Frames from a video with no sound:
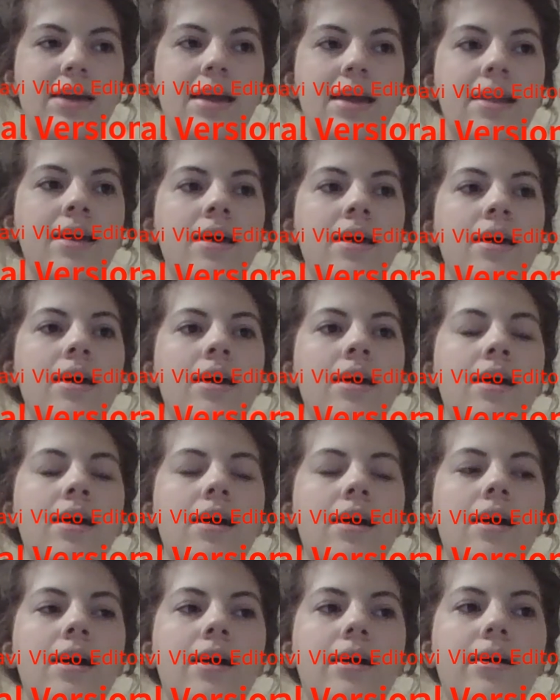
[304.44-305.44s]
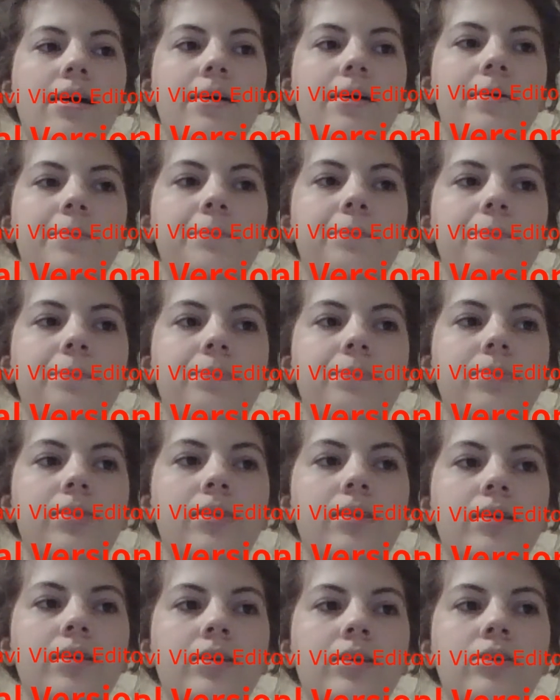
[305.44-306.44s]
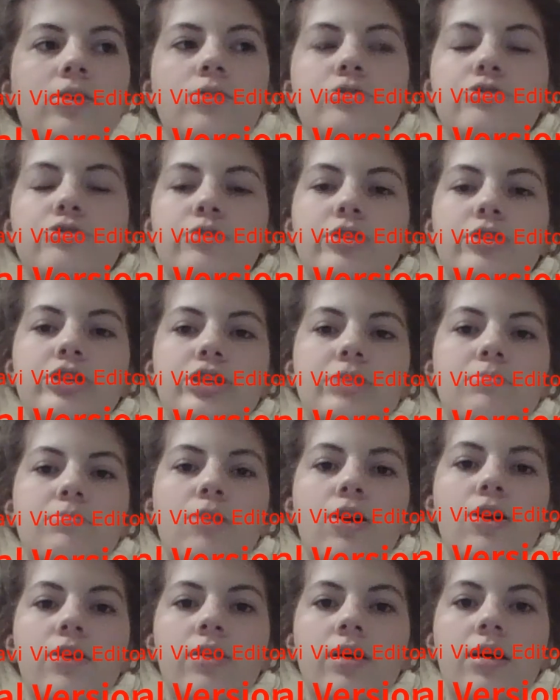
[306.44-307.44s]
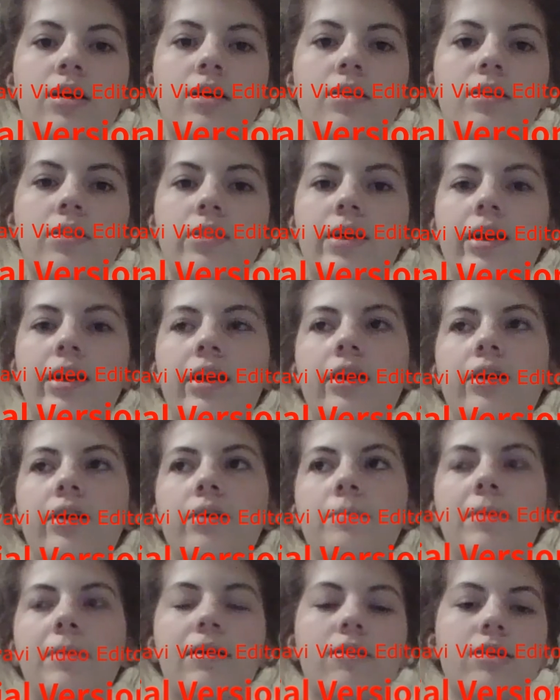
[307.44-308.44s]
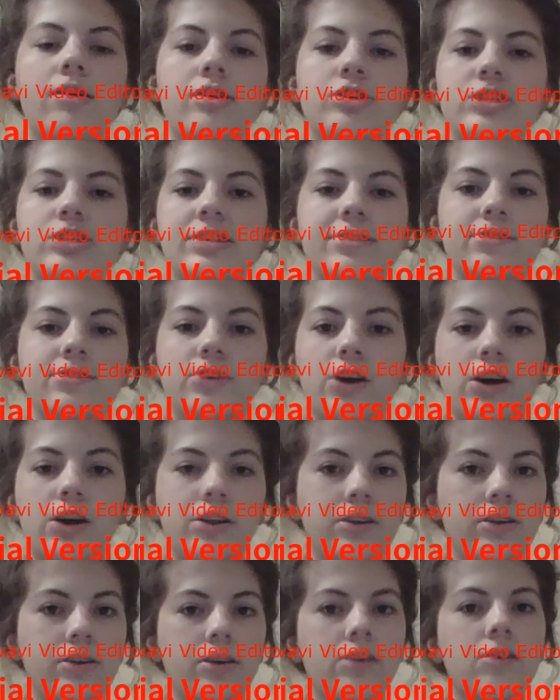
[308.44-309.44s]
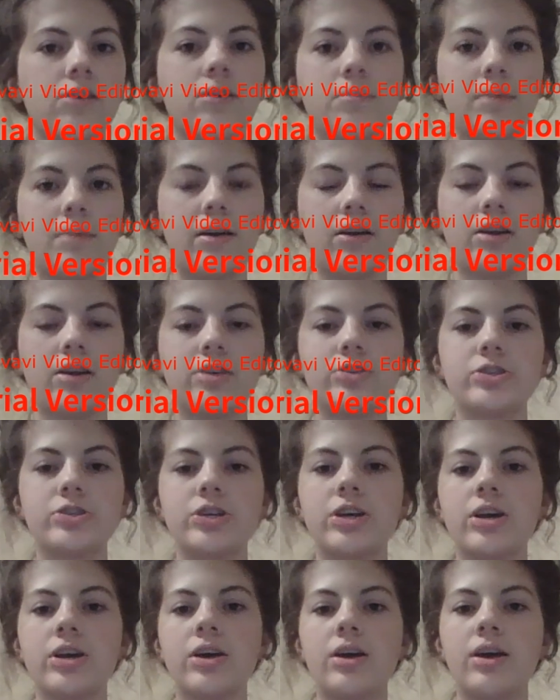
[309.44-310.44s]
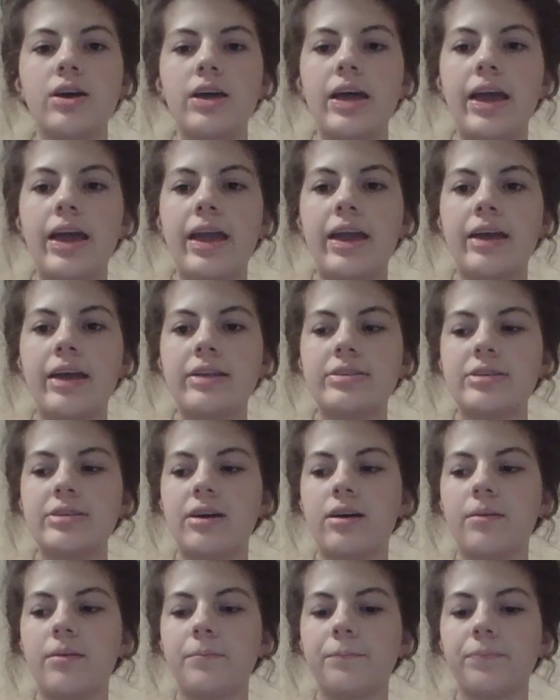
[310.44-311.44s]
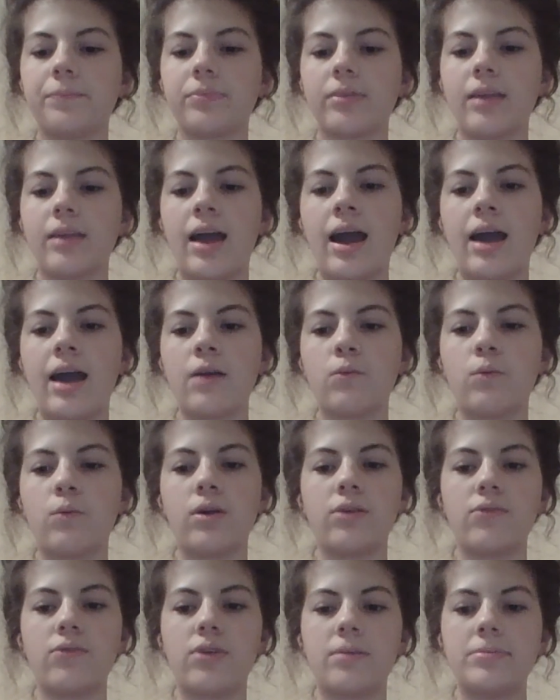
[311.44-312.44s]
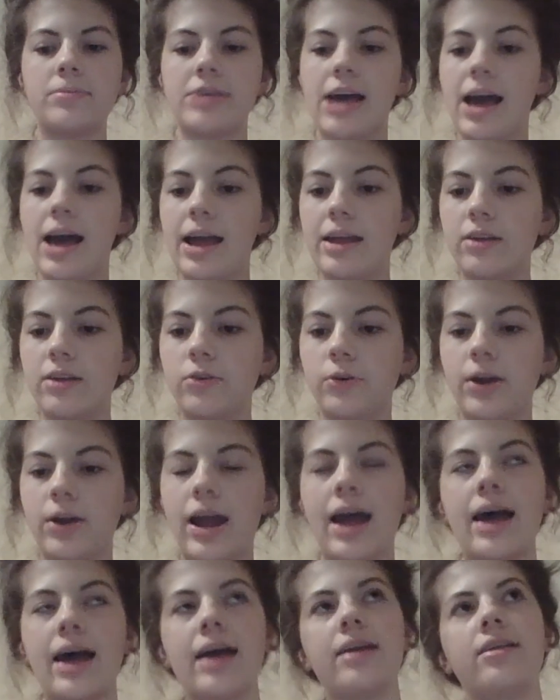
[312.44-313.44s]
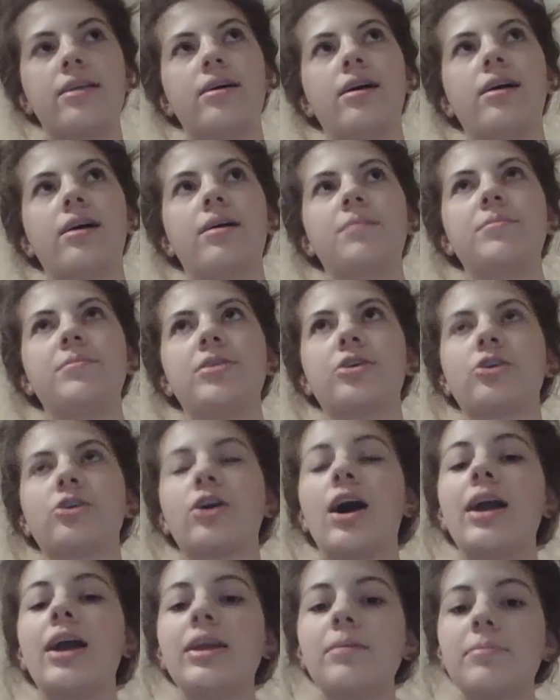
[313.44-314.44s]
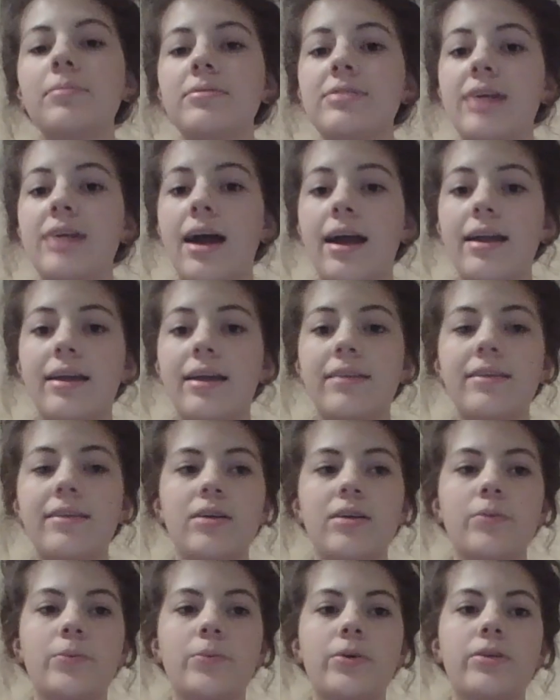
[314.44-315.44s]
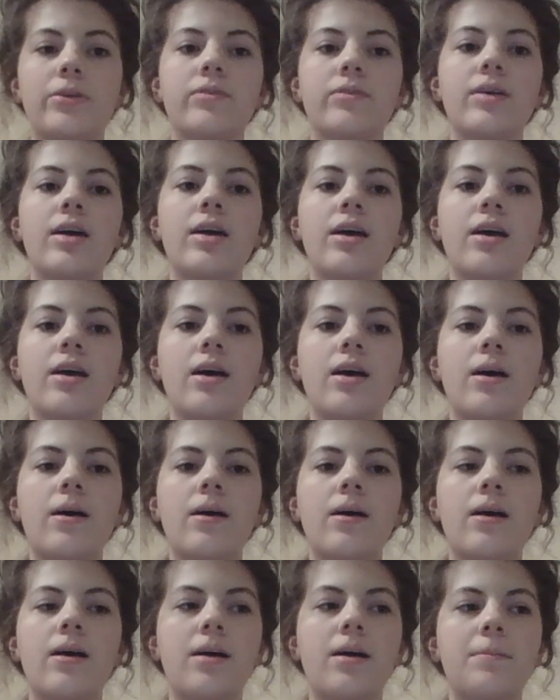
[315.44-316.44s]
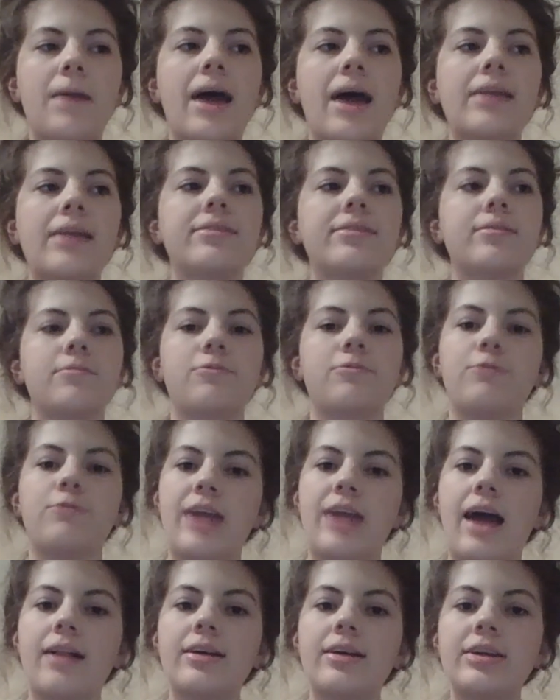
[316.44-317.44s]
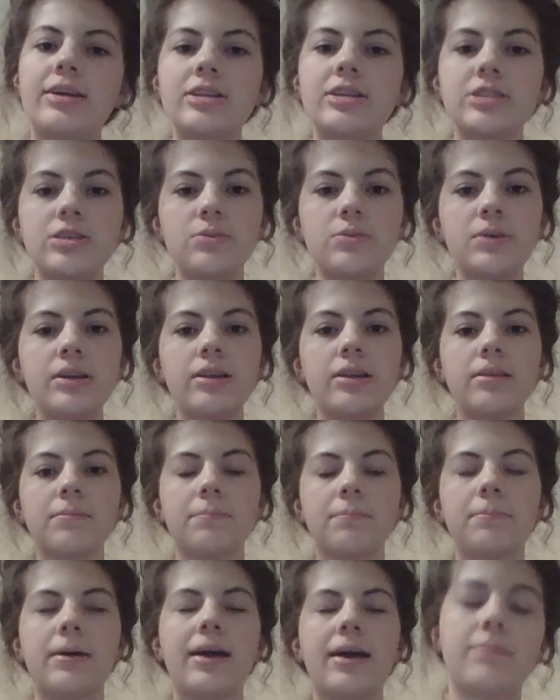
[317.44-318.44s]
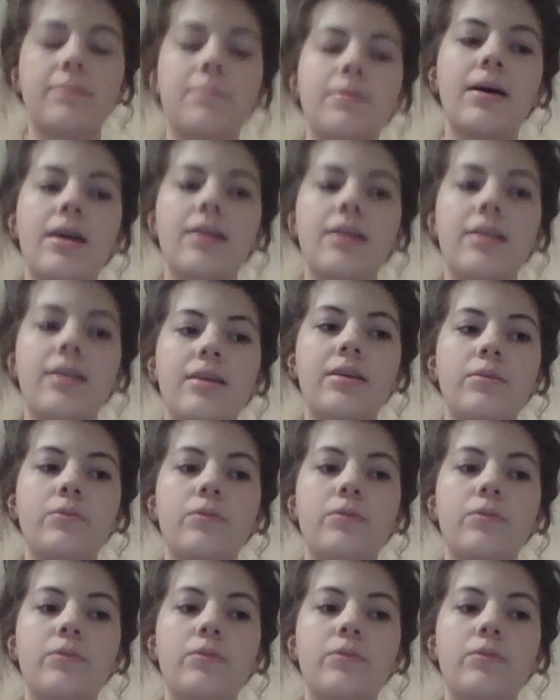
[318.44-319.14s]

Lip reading: that George and Martha, their marriage is not a good marriage, and had one of them died, or had Nick or Honey died, I think it would have added some finality to it. But